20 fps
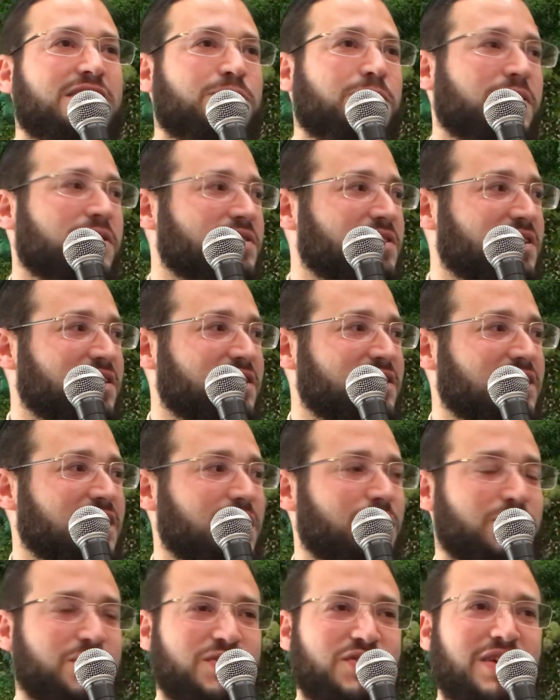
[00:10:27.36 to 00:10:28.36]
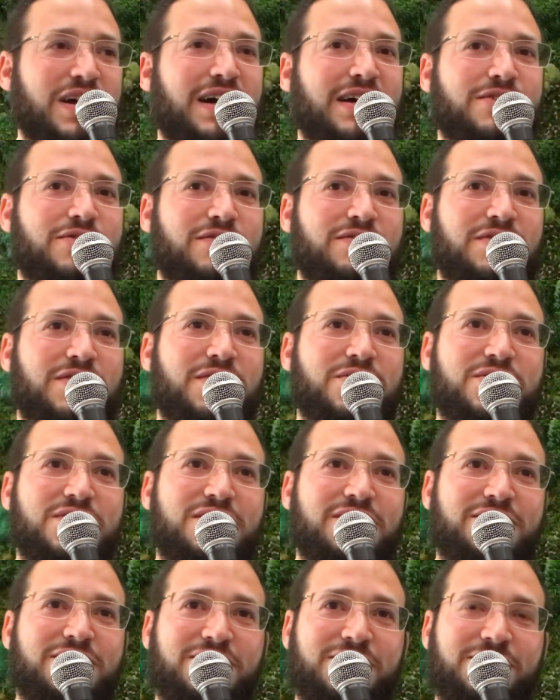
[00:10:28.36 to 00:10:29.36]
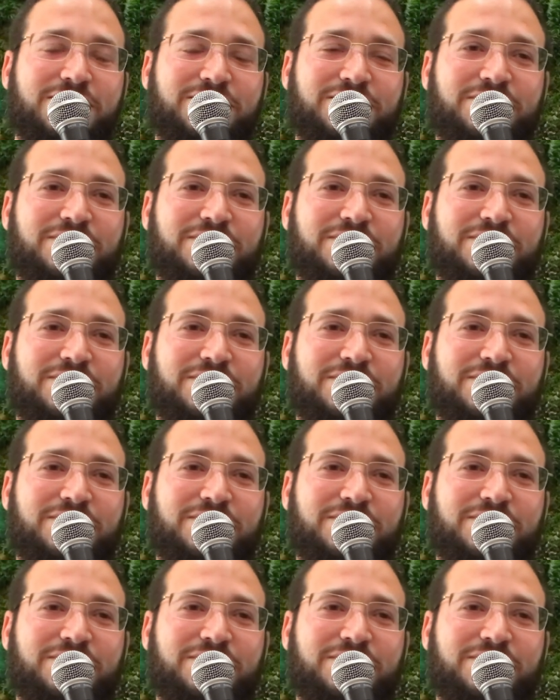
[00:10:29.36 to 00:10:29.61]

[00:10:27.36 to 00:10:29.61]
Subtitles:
This person, his name was Yaakov Yosef.